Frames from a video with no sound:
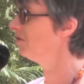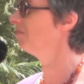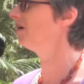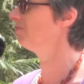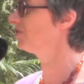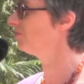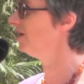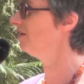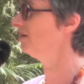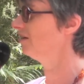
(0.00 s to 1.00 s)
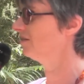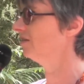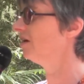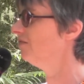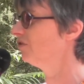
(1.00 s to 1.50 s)
coming back persuading us
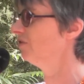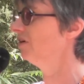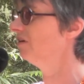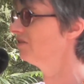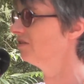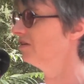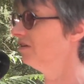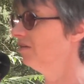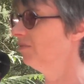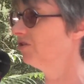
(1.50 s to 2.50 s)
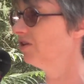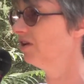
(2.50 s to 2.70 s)
that they've got the answer to climate